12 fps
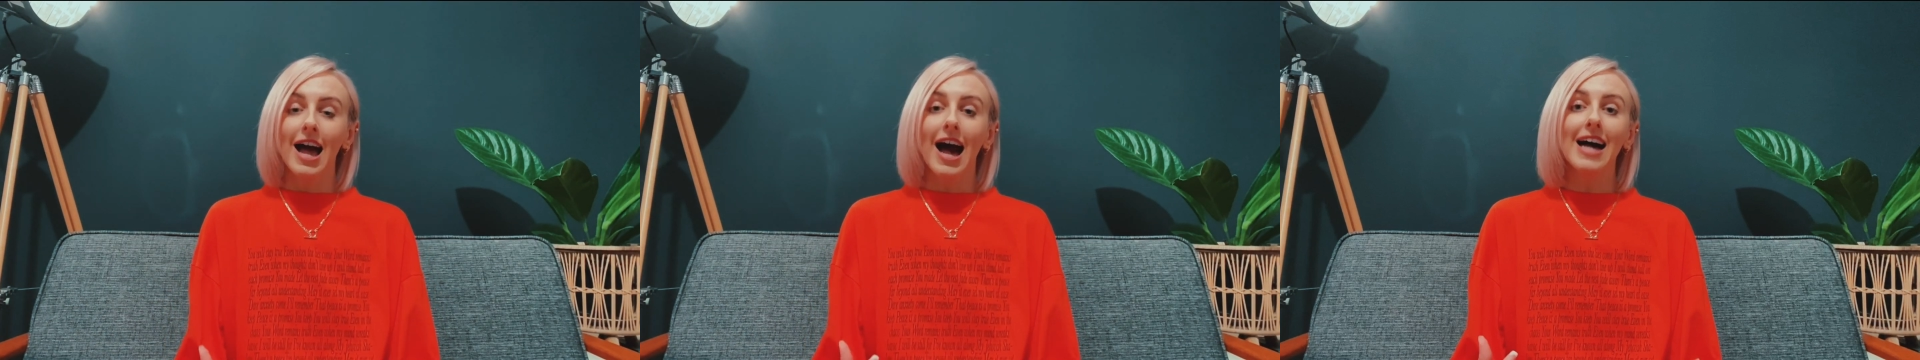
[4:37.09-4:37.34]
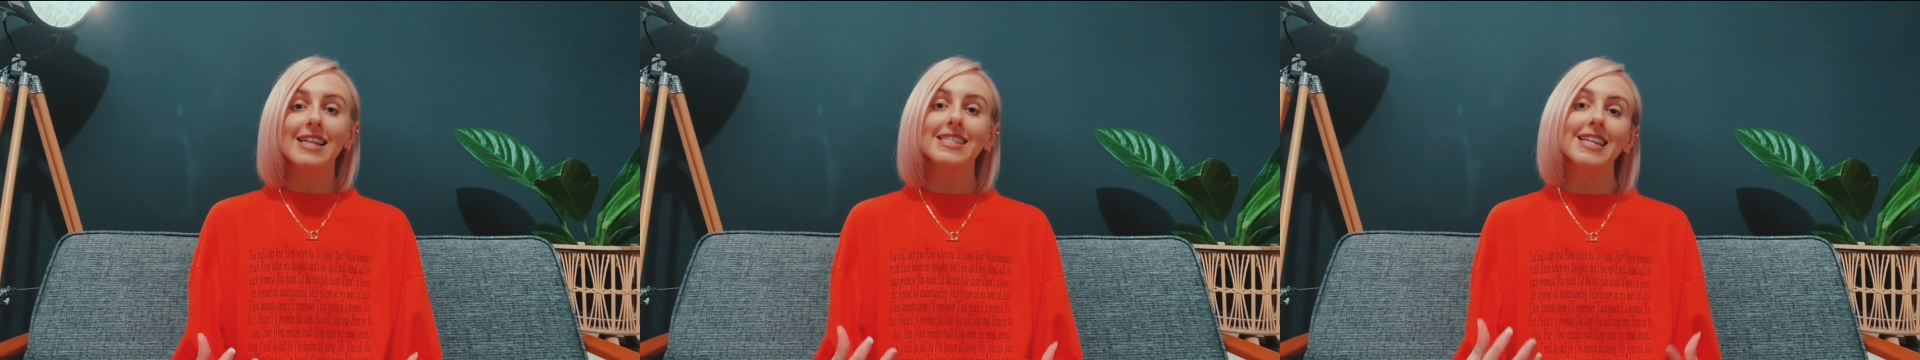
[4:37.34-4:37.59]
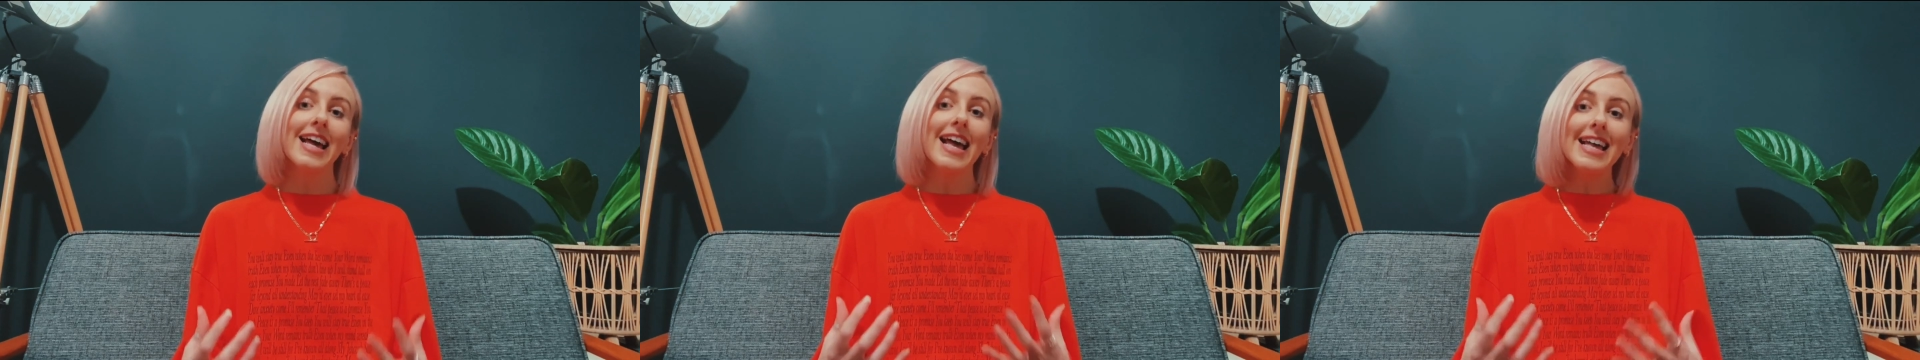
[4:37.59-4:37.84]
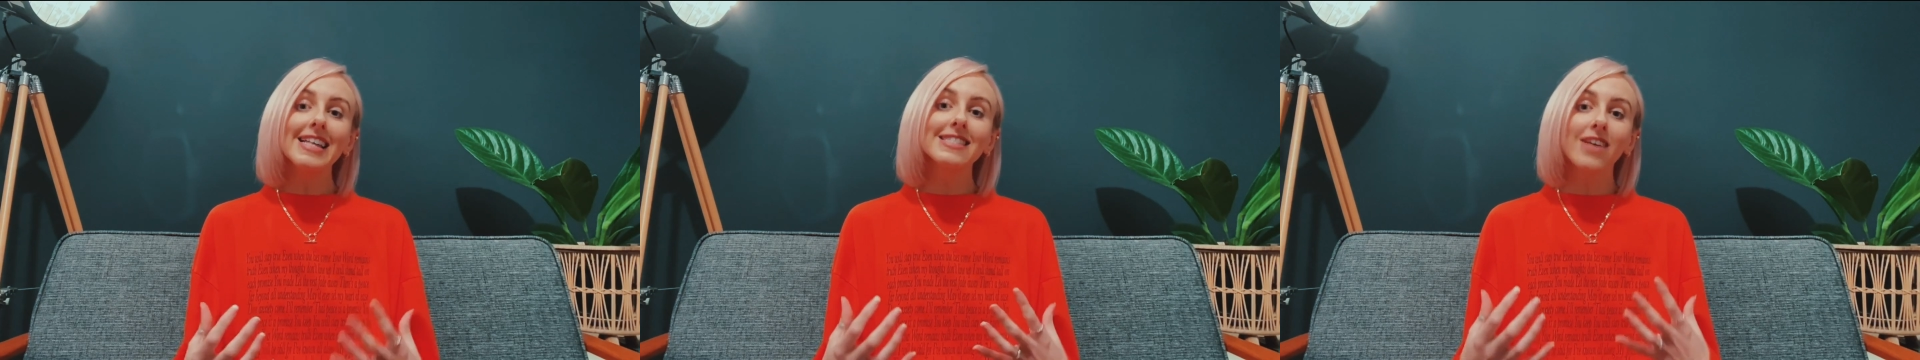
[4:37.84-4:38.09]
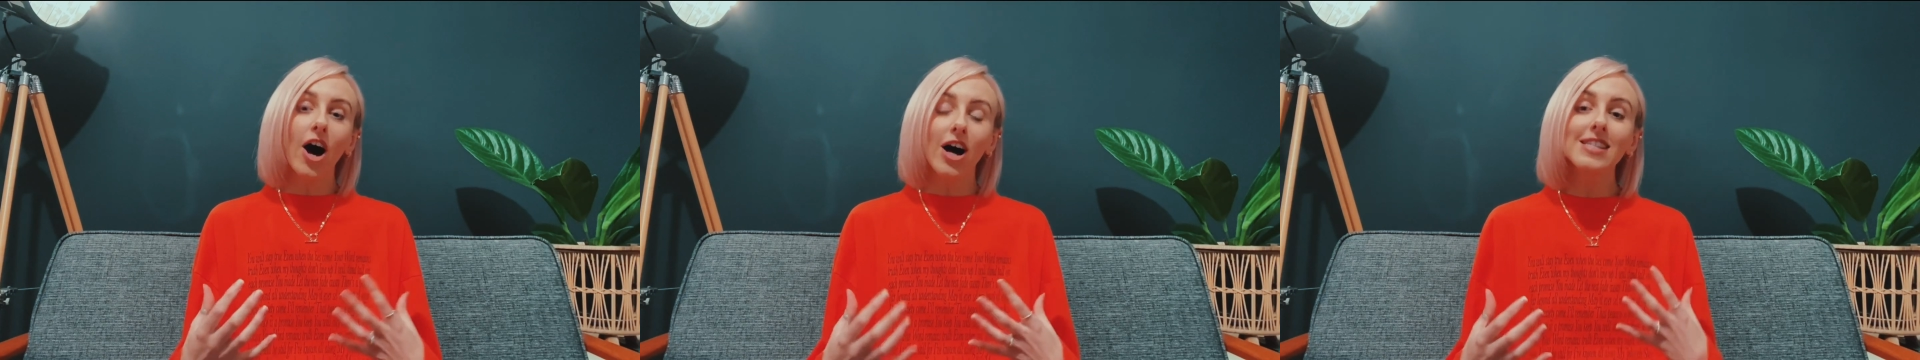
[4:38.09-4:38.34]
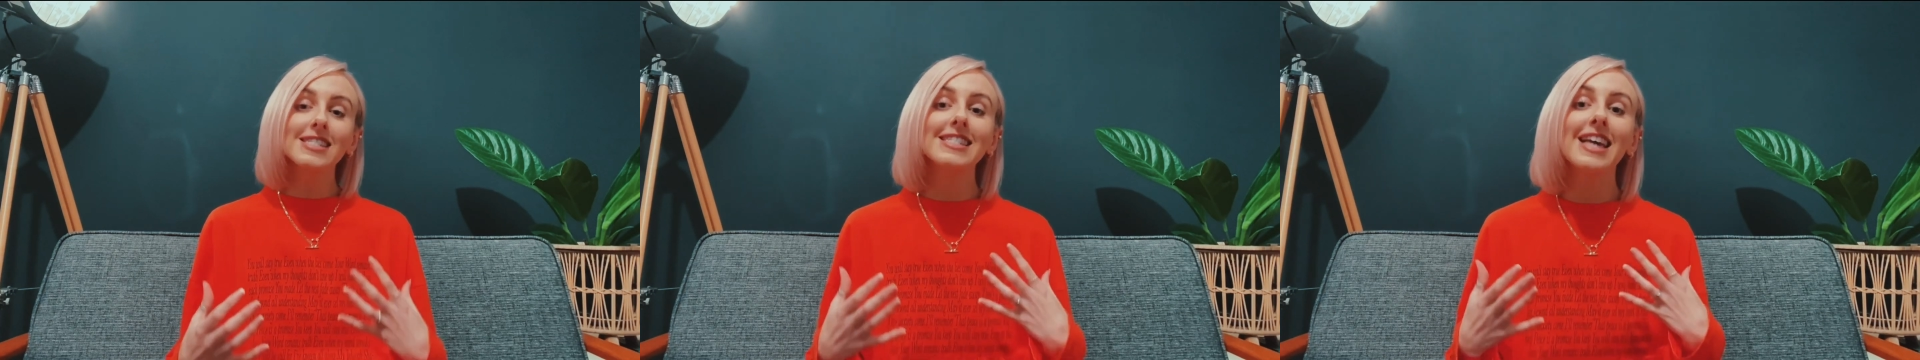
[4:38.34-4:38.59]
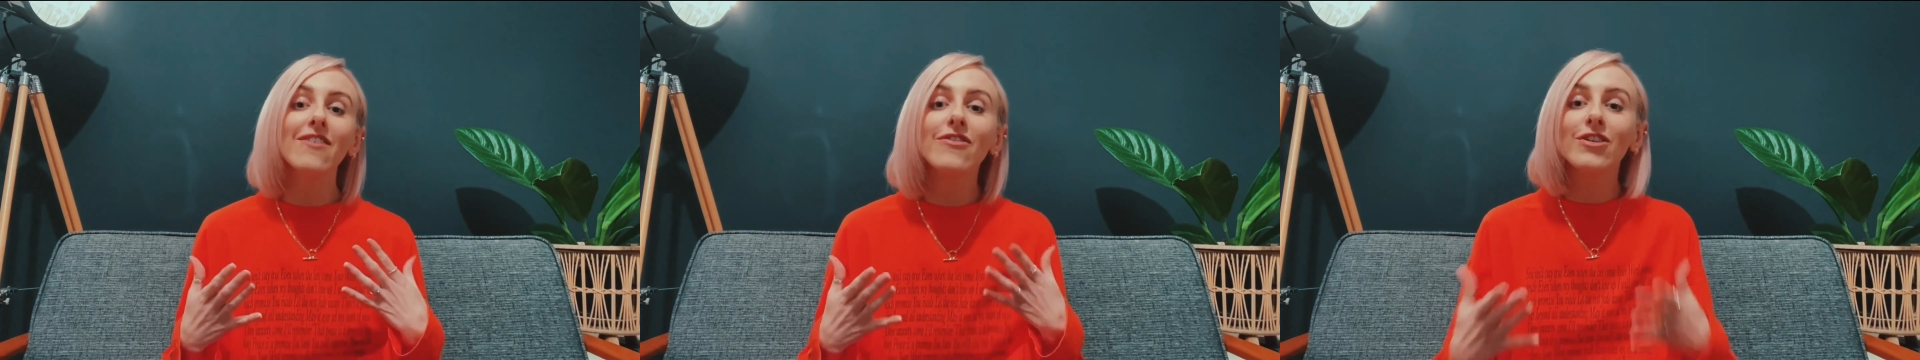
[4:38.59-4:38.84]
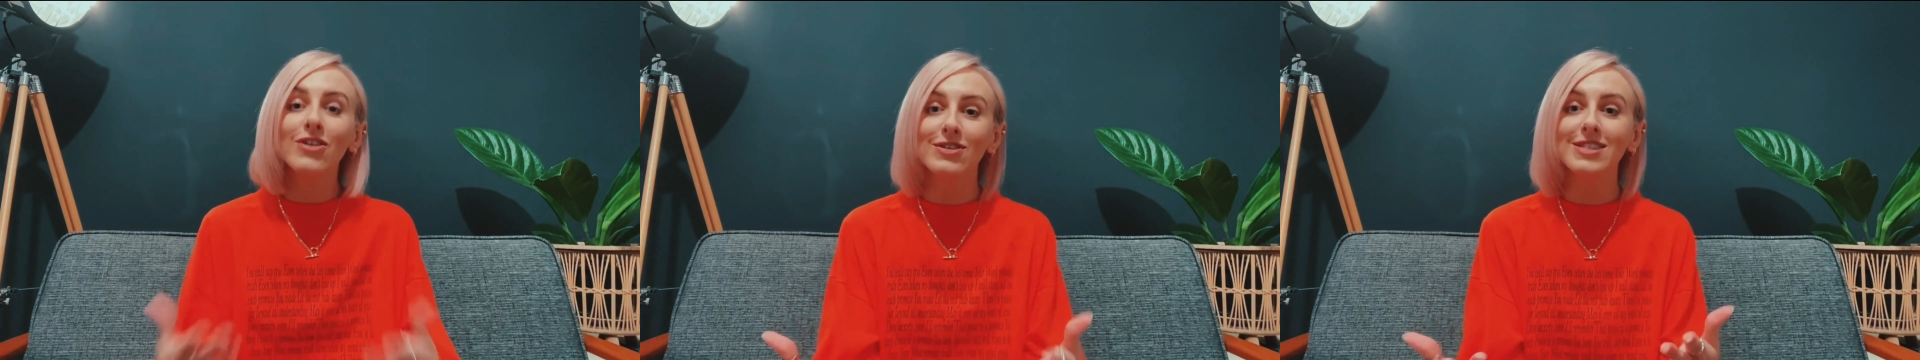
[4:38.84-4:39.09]
as it is us giving
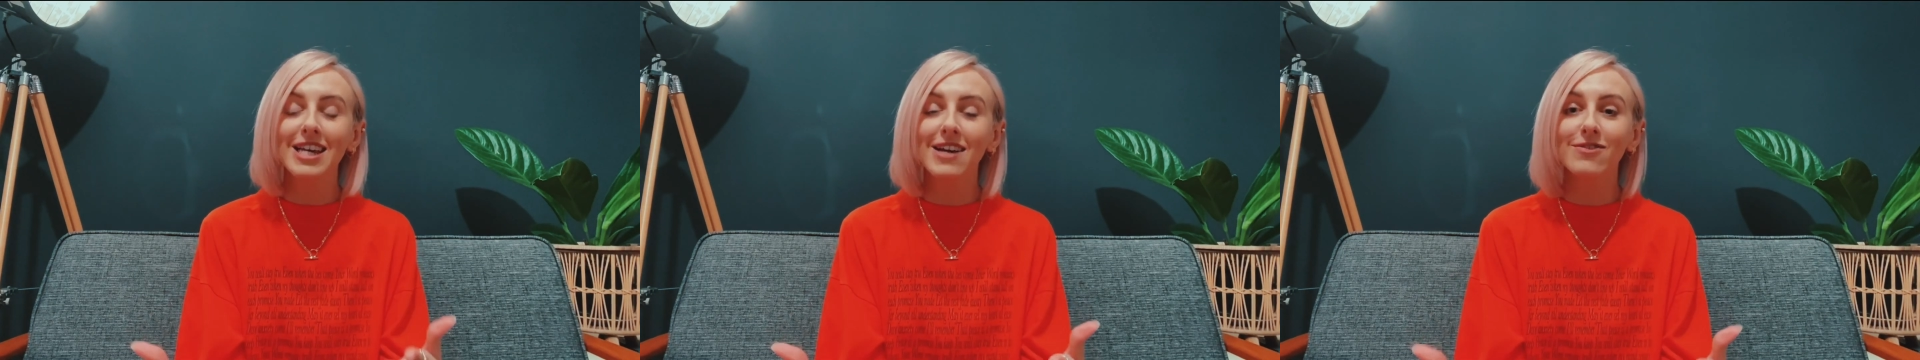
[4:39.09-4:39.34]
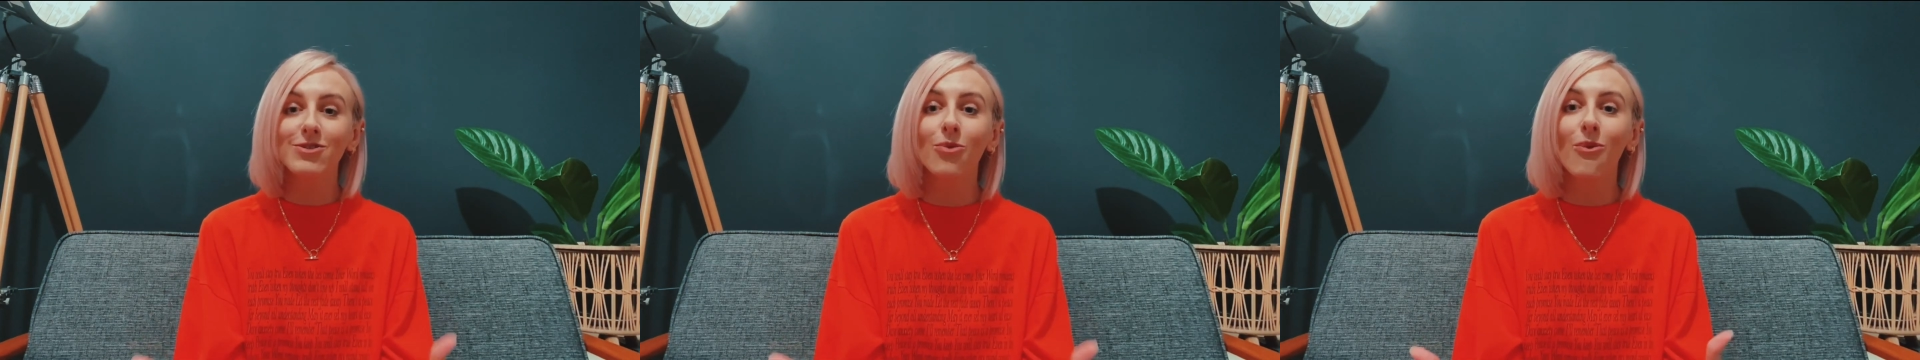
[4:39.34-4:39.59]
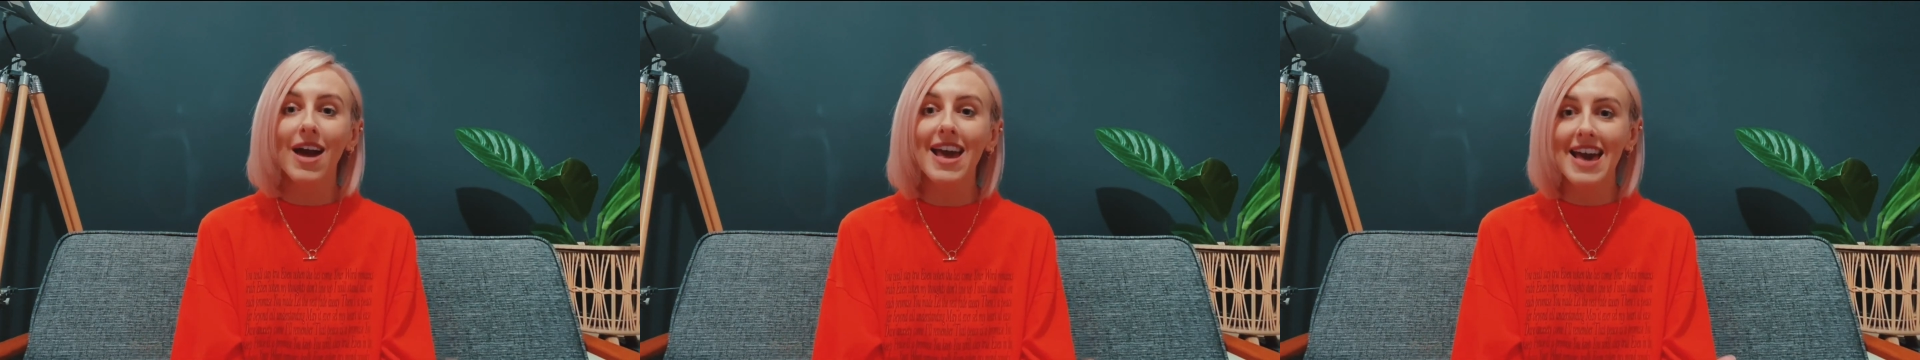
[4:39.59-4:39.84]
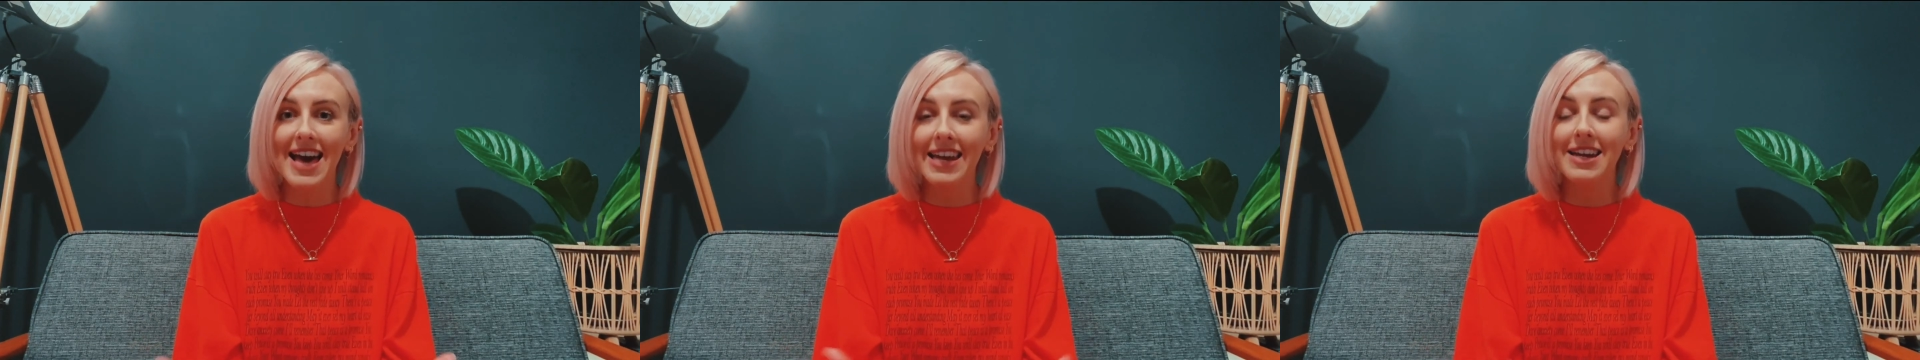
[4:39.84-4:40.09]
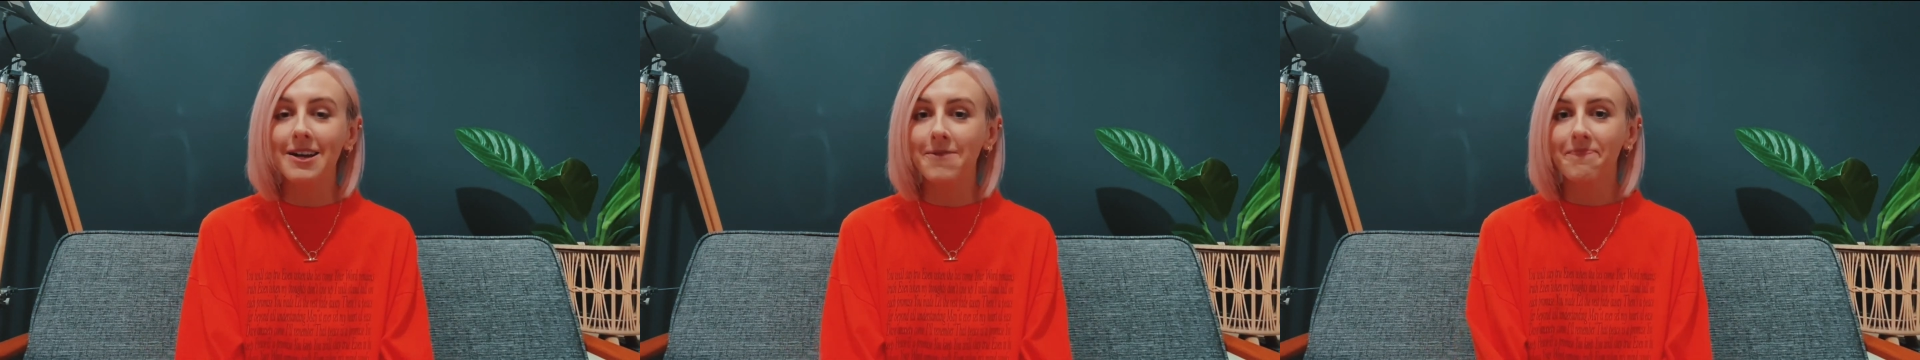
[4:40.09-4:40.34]
ourselves away in it?